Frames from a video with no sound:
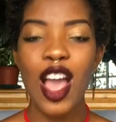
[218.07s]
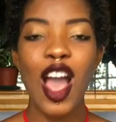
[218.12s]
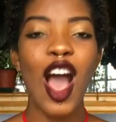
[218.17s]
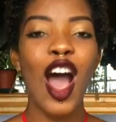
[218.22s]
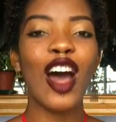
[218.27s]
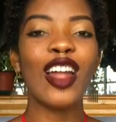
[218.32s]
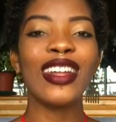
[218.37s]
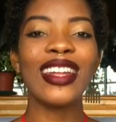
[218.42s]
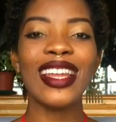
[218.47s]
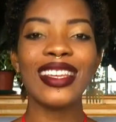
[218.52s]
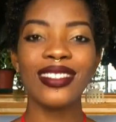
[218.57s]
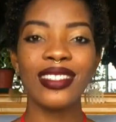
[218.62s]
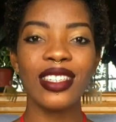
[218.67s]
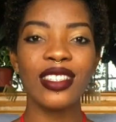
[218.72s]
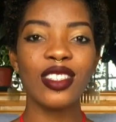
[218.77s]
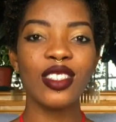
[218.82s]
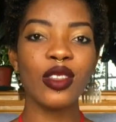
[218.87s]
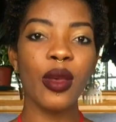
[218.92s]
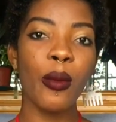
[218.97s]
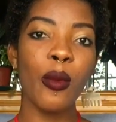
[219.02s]
Unless it's
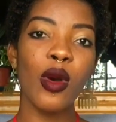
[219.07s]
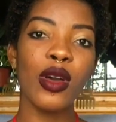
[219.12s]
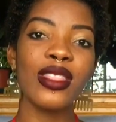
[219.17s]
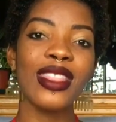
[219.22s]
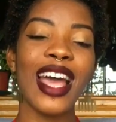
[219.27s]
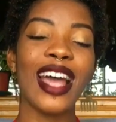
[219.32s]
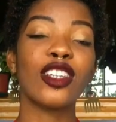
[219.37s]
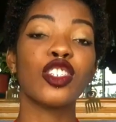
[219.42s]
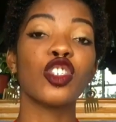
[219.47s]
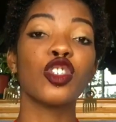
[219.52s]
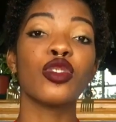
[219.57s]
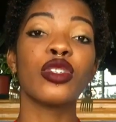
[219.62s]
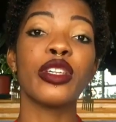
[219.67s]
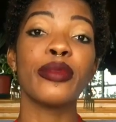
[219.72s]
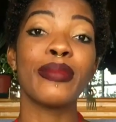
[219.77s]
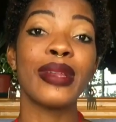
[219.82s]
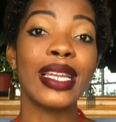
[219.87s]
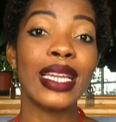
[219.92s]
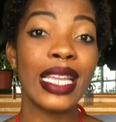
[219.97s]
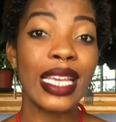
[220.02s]
someone that truly
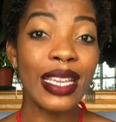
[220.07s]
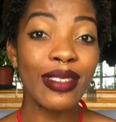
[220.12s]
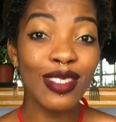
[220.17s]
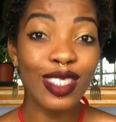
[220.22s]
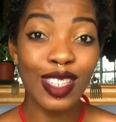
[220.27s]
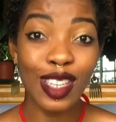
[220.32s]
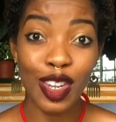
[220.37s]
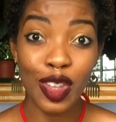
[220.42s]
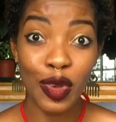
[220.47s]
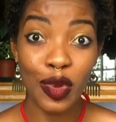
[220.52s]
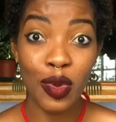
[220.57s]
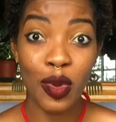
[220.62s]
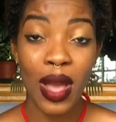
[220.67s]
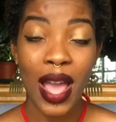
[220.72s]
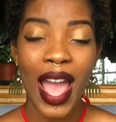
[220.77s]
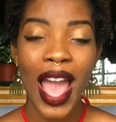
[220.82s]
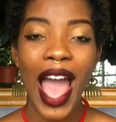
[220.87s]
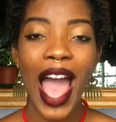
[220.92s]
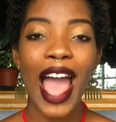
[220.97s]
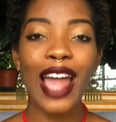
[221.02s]
believes in you
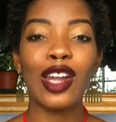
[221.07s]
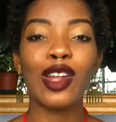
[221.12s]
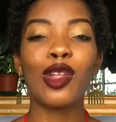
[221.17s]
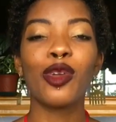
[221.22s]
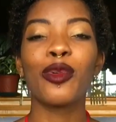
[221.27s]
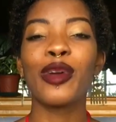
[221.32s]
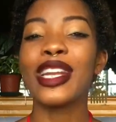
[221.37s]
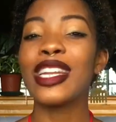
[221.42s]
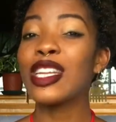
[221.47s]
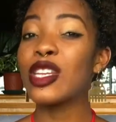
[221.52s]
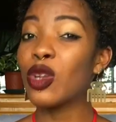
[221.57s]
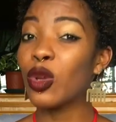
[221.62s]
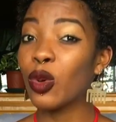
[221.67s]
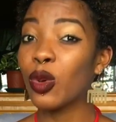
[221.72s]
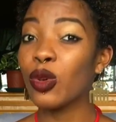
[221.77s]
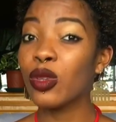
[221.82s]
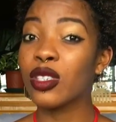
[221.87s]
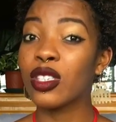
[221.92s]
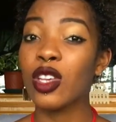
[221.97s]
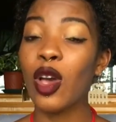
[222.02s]
and already
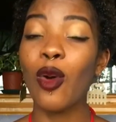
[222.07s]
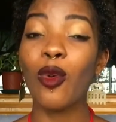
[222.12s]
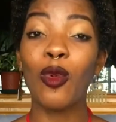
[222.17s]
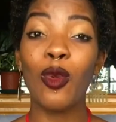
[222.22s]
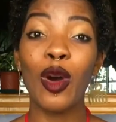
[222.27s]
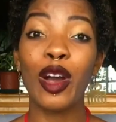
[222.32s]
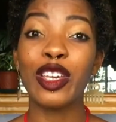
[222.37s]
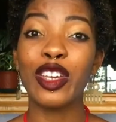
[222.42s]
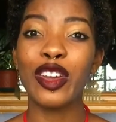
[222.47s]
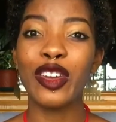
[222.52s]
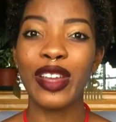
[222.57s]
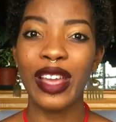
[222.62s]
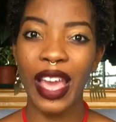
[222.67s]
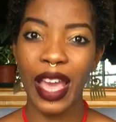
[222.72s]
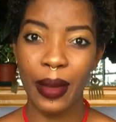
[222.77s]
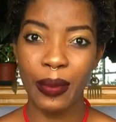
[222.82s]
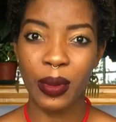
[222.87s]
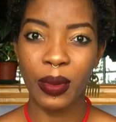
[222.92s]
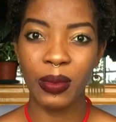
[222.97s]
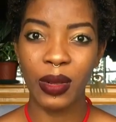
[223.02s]
knows what you're
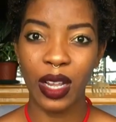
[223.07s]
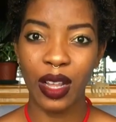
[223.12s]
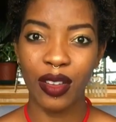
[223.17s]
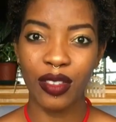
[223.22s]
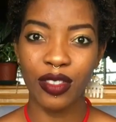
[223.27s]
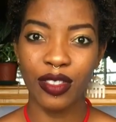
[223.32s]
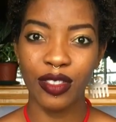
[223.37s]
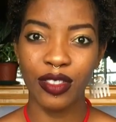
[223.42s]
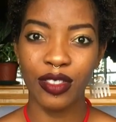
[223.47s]
capable of.